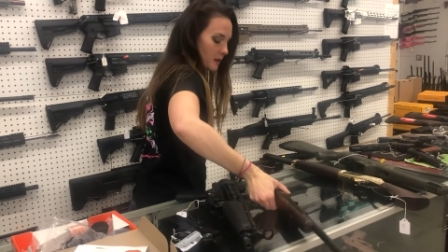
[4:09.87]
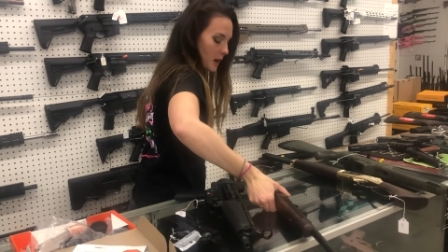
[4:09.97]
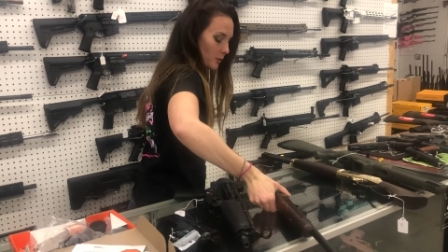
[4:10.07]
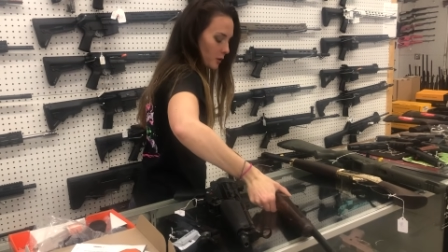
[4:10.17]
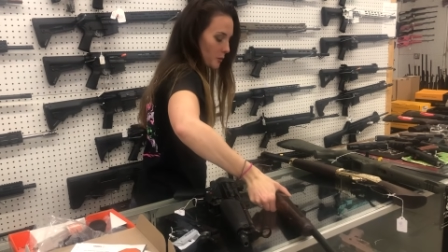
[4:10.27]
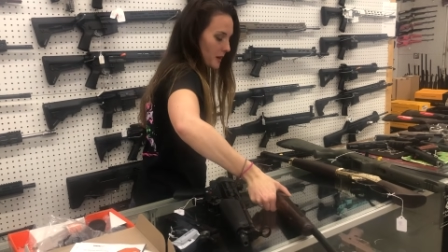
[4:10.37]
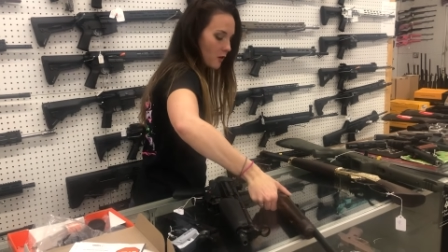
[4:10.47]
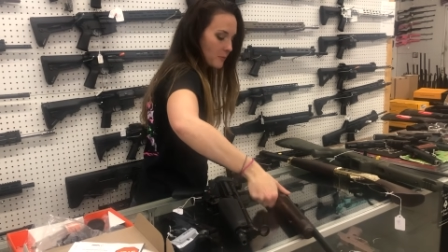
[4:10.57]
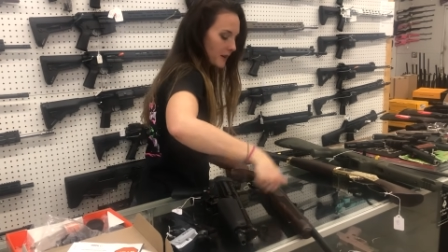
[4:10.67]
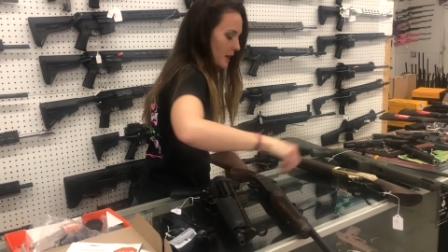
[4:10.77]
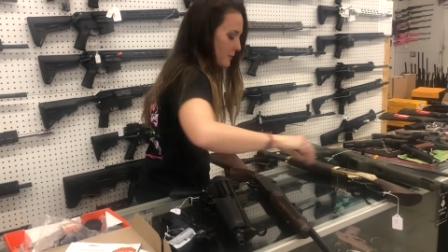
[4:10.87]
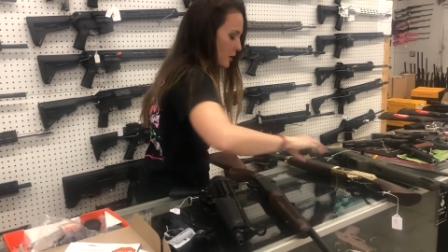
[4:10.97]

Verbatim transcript: I'm a little bit off my game,